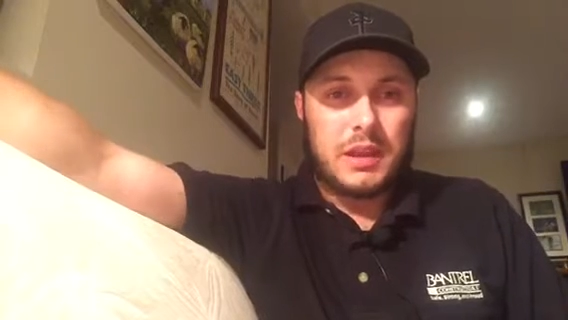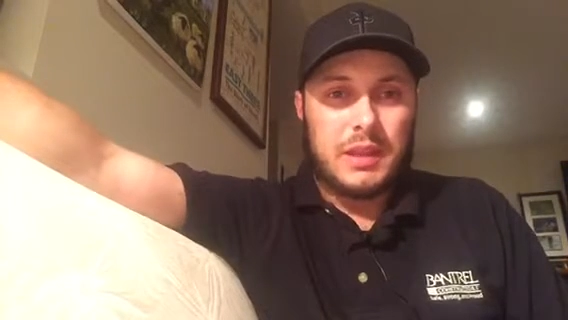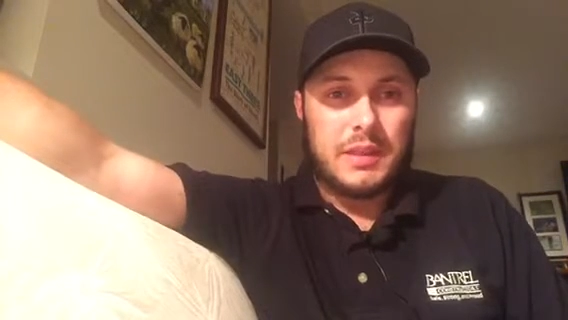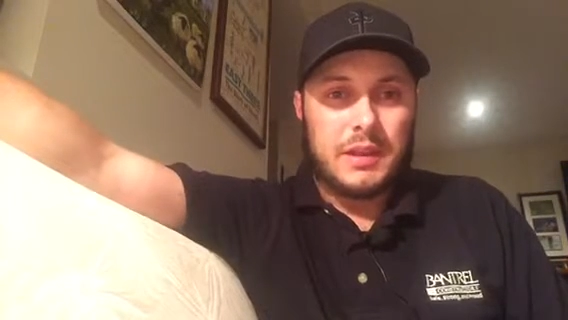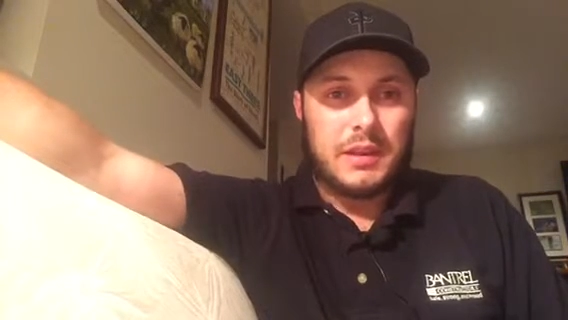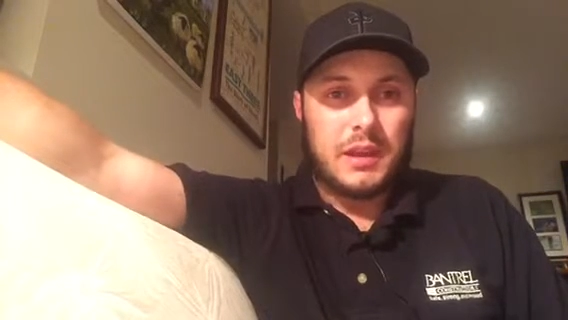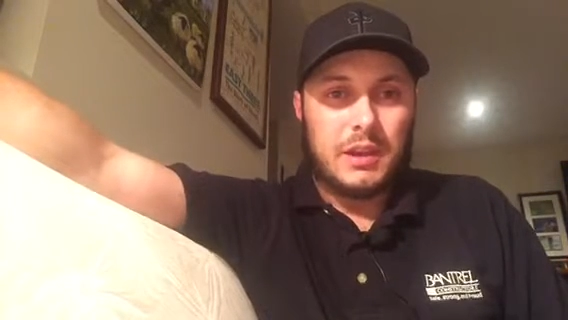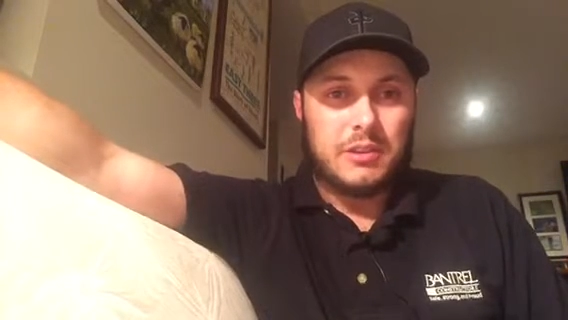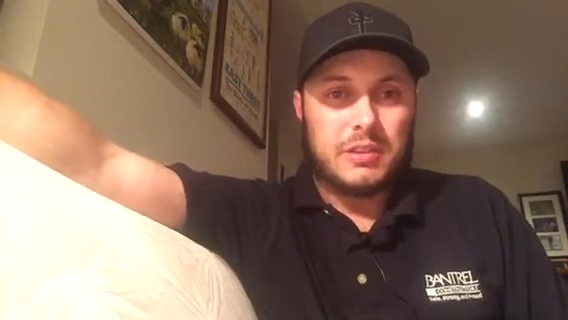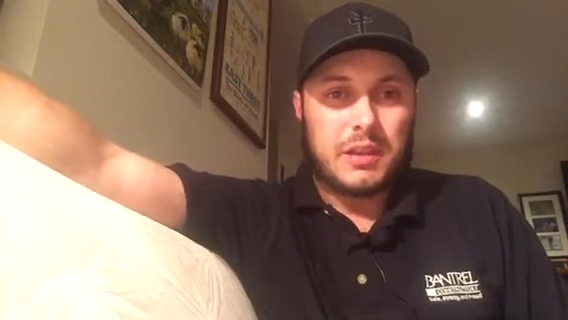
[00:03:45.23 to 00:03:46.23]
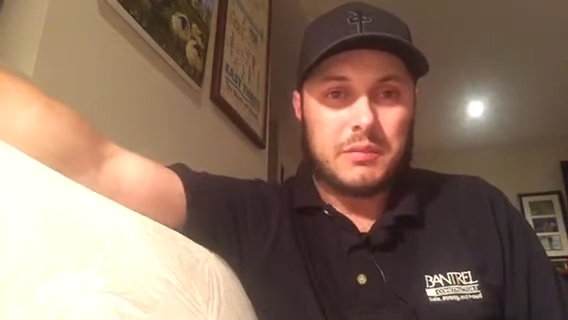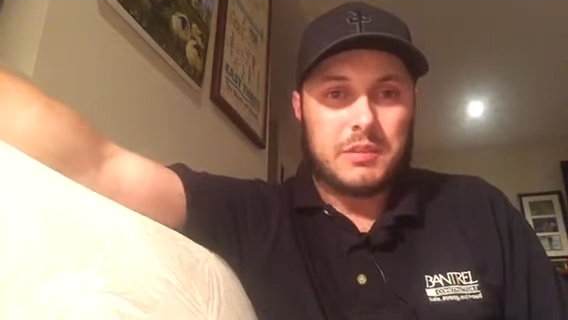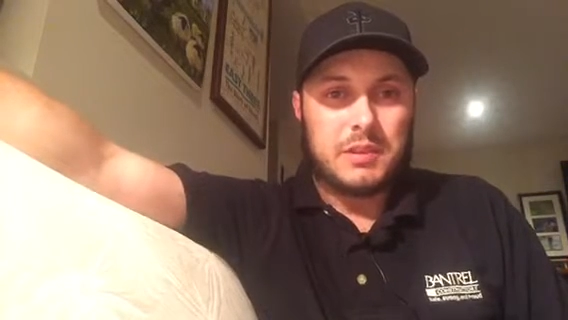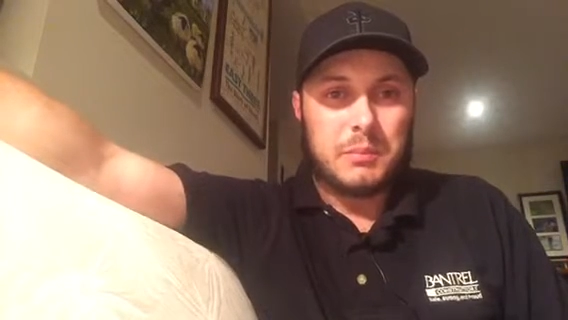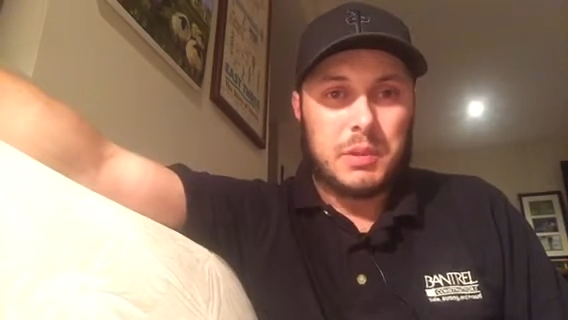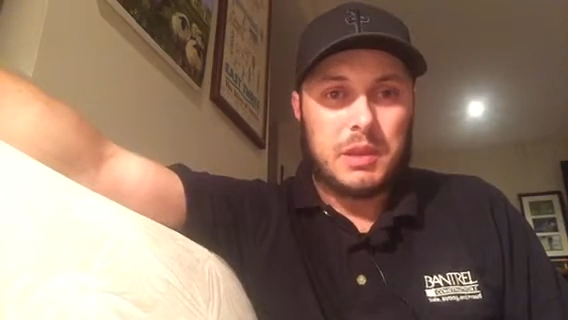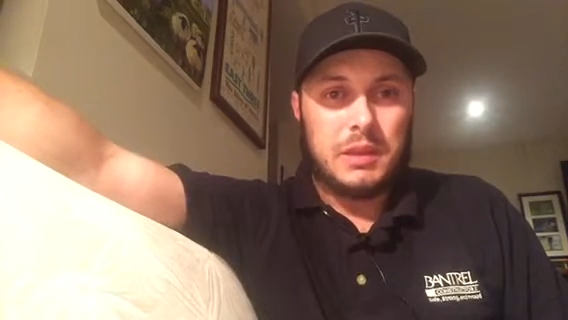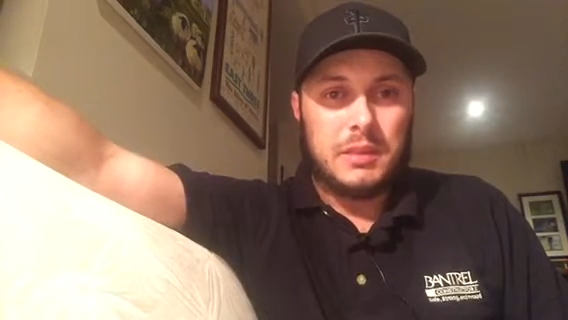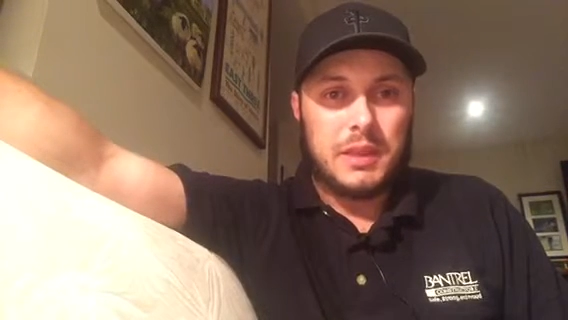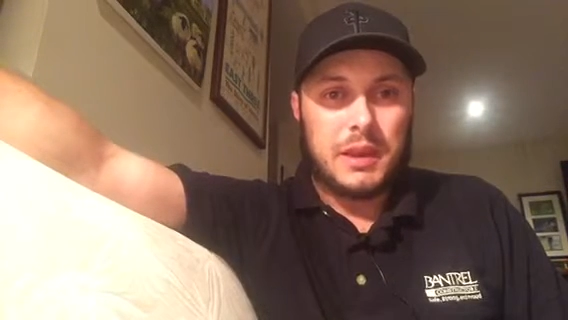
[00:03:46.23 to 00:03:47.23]
and then I just have this
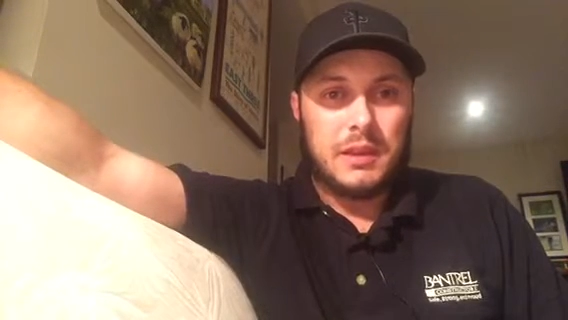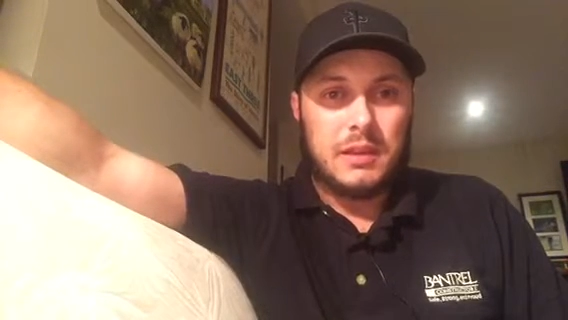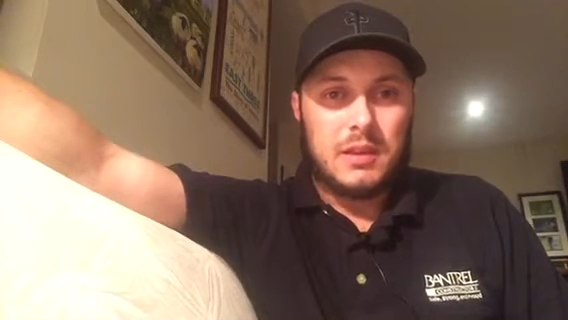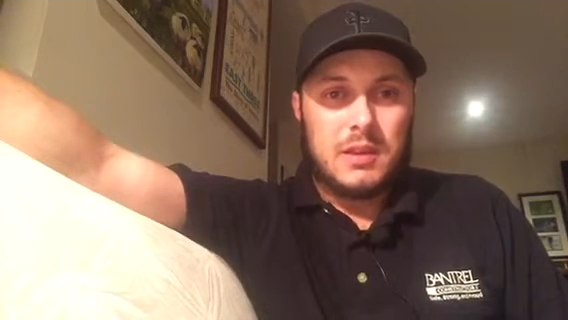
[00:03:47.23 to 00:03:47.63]
opinion that